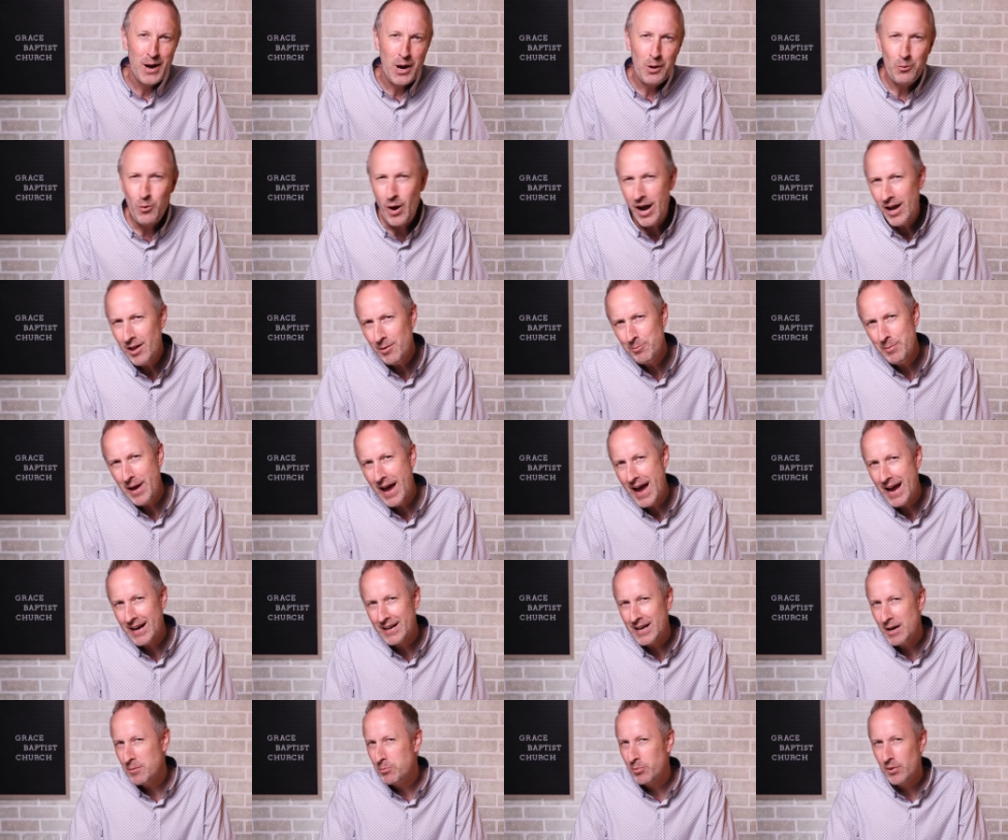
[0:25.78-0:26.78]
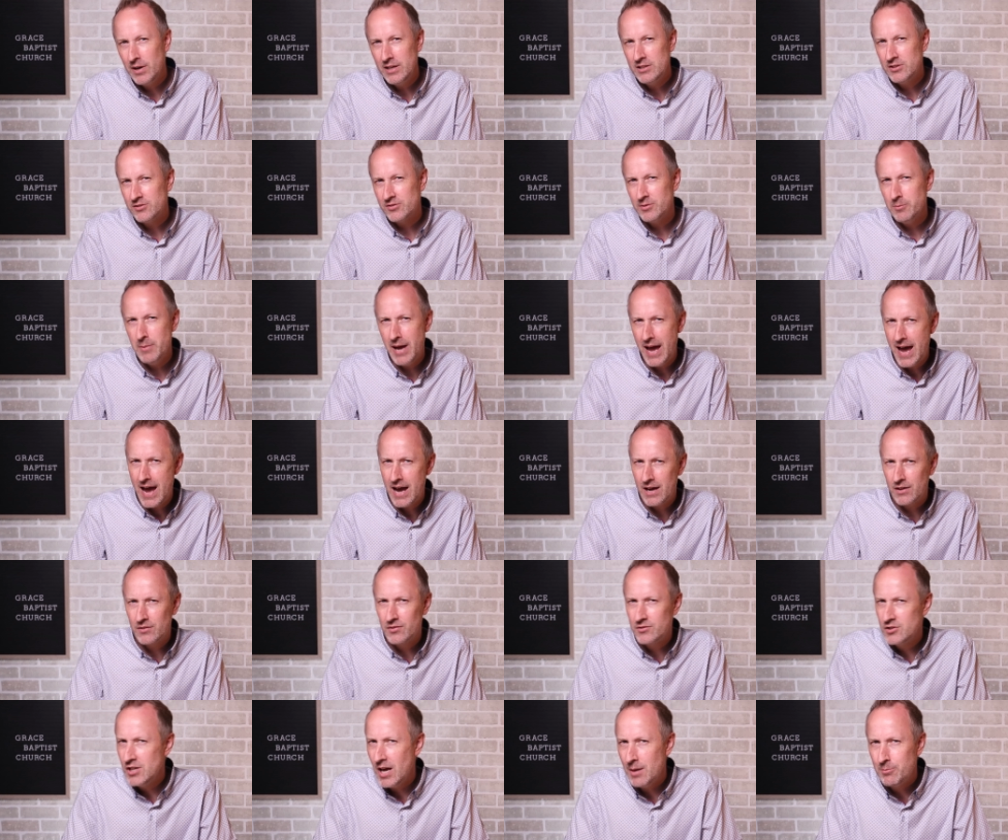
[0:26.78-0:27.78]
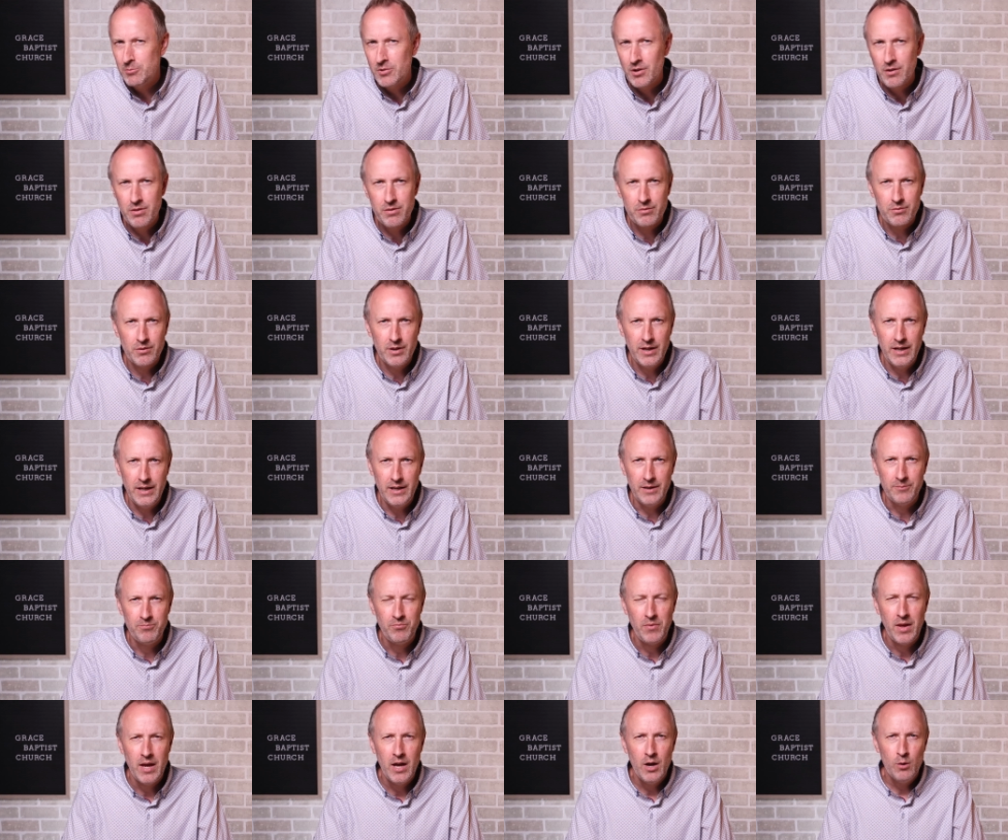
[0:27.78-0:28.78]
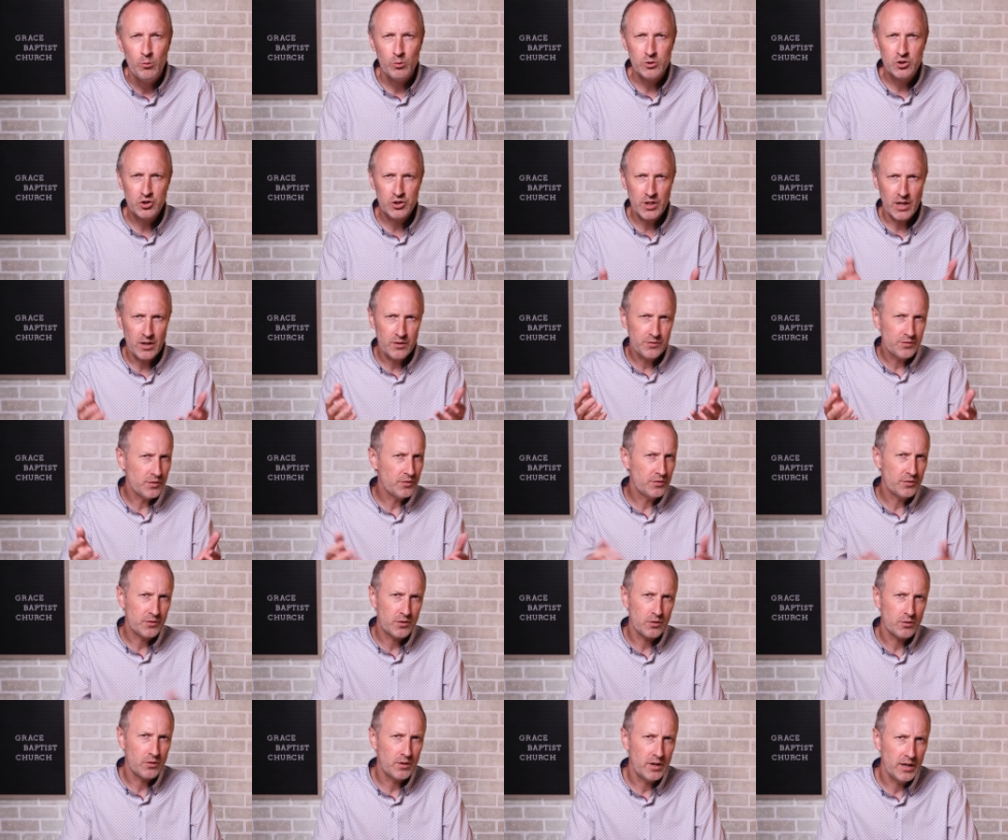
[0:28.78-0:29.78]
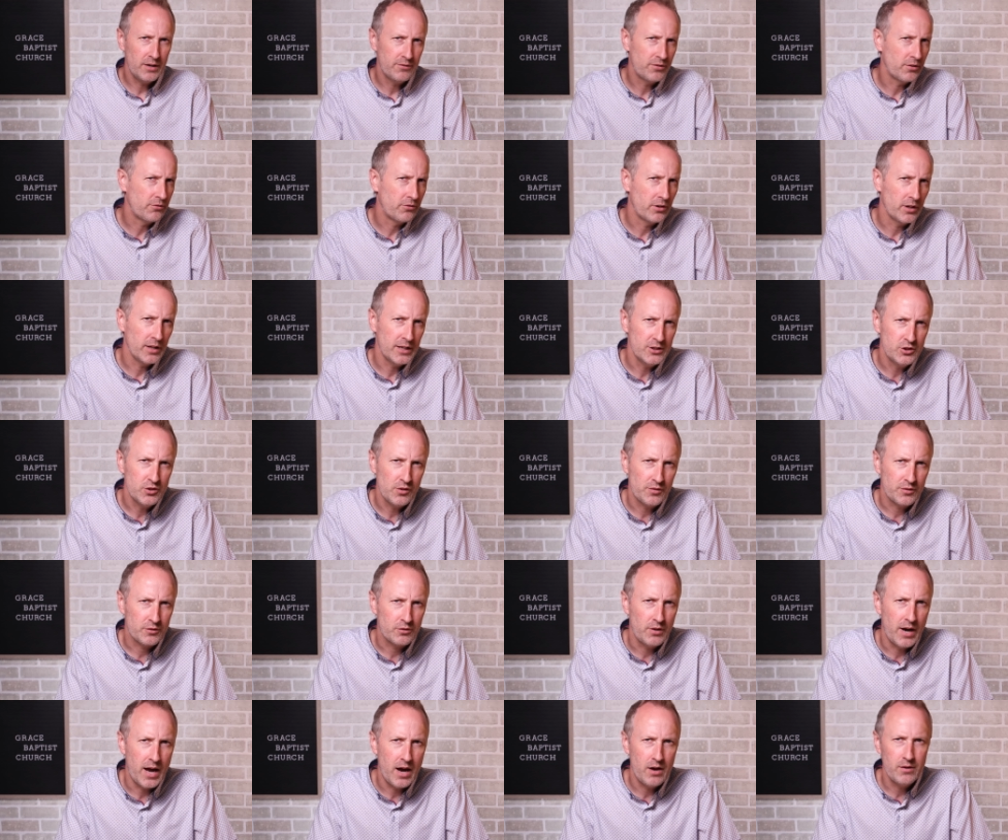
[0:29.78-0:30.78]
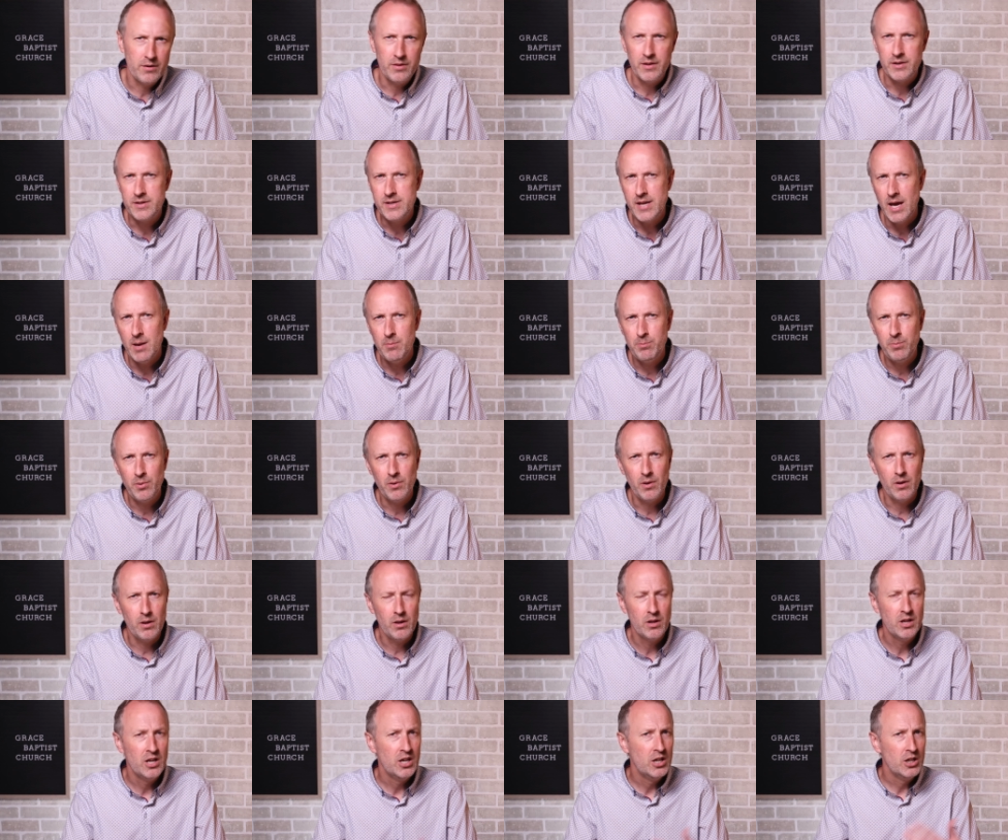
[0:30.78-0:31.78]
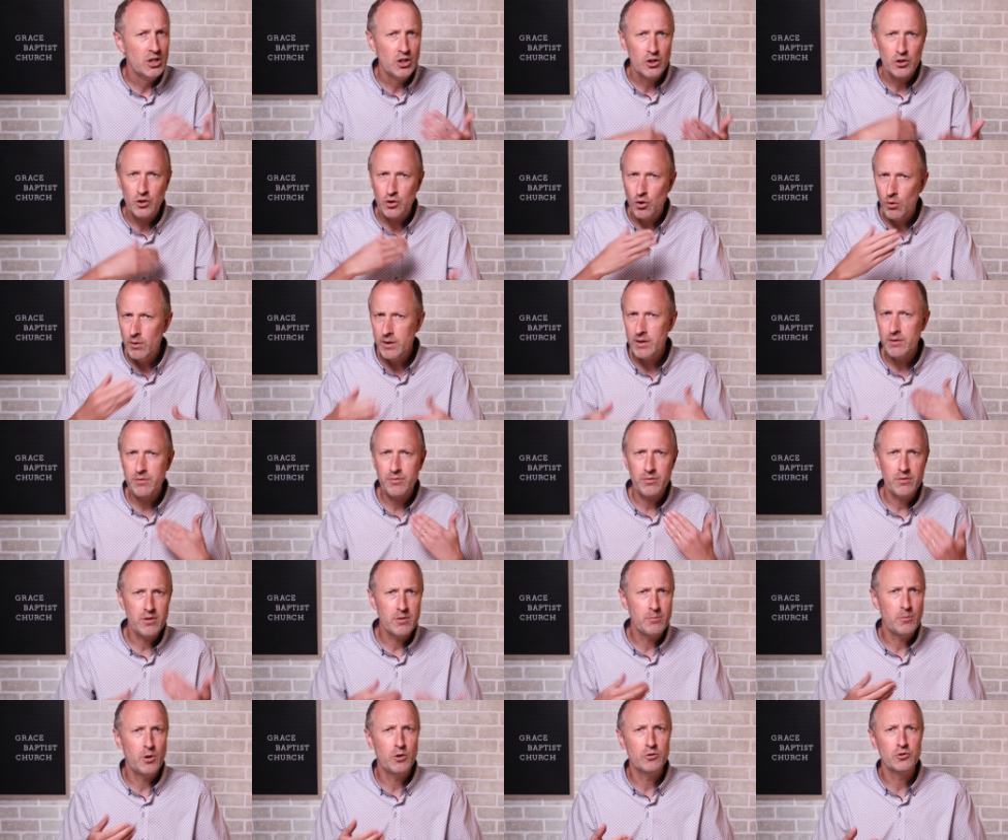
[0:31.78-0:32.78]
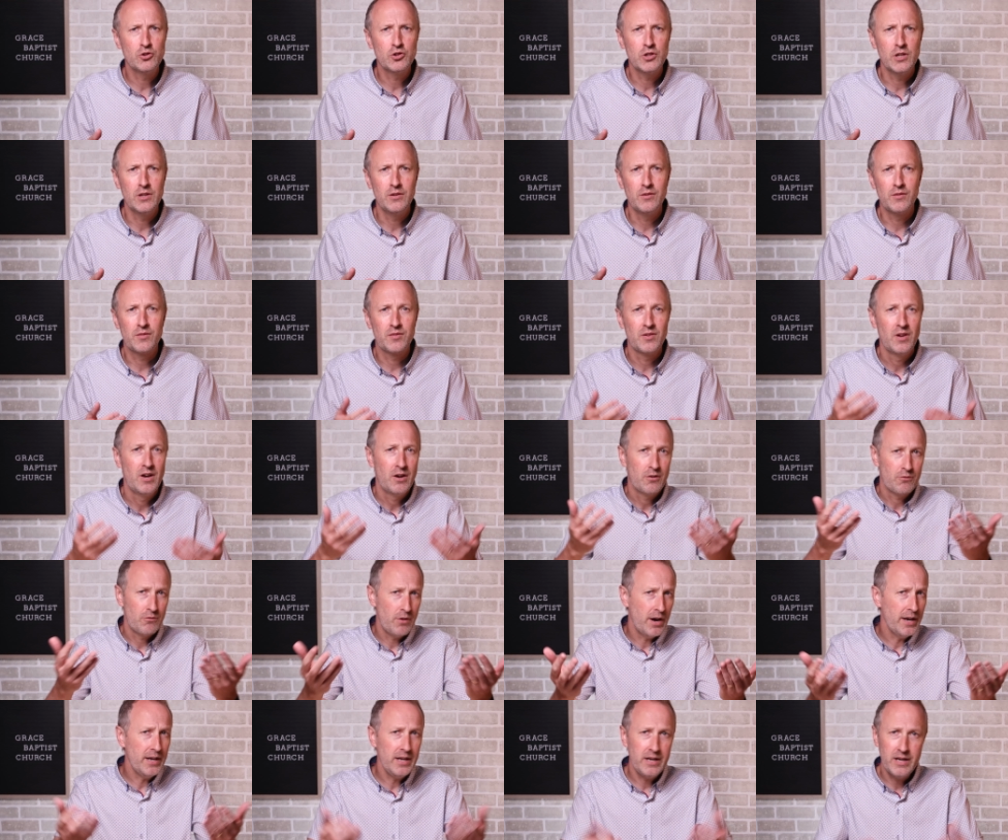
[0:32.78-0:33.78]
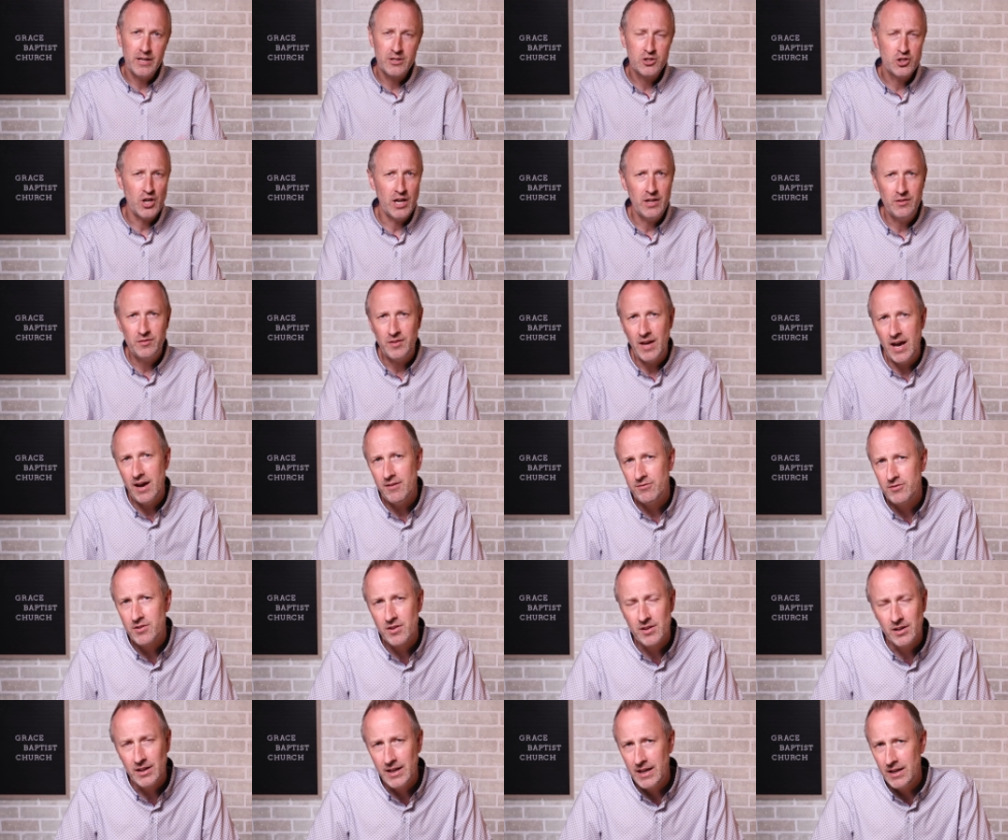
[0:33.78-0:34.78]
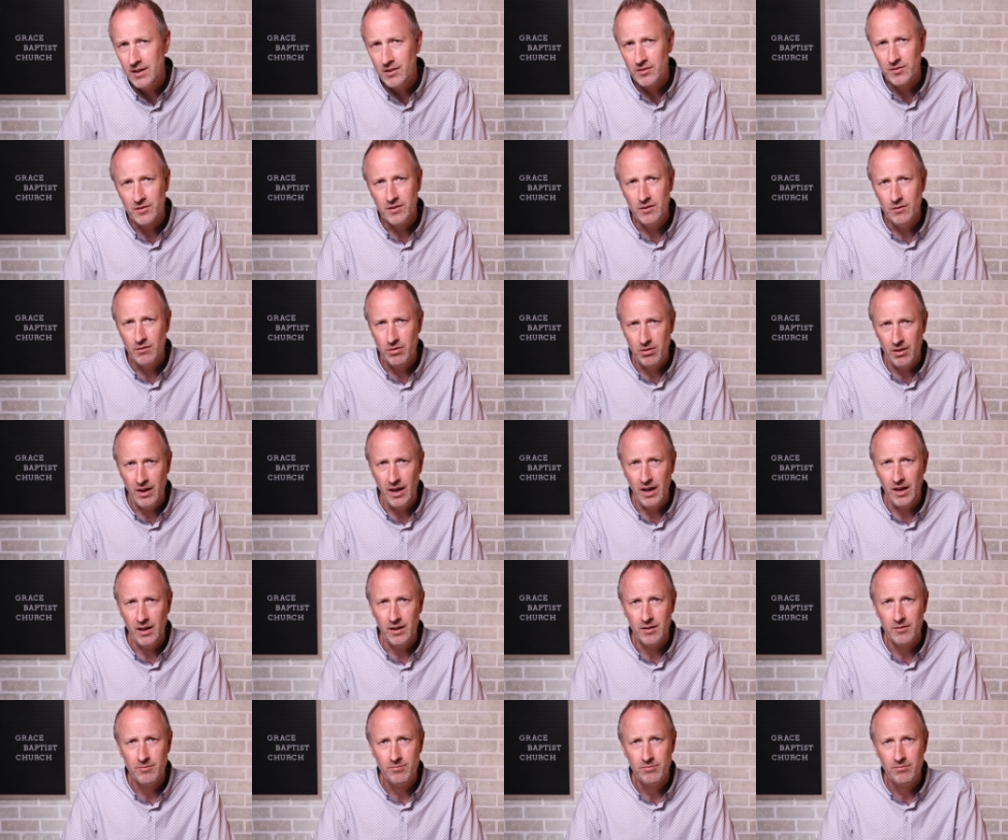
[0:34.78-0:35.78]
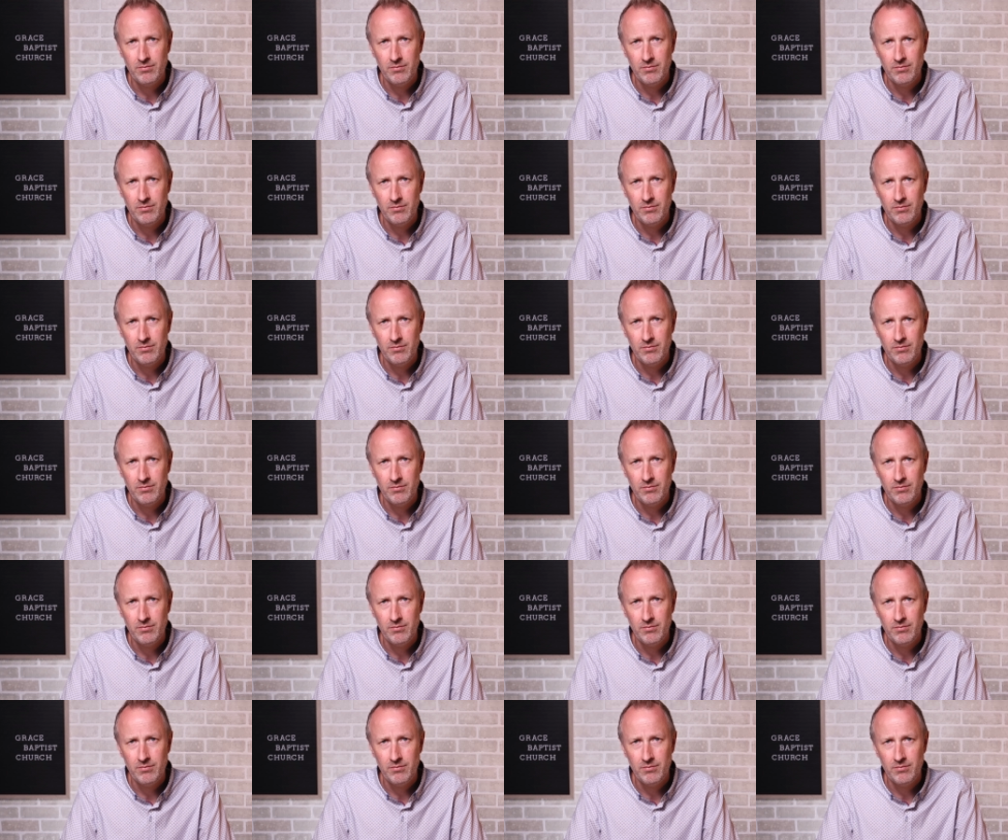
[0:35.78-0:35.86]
A while back I preached from Acts chapter three, which tells the story of a religious crowd in the temple going through the motions, ready to chase after the latest new thing.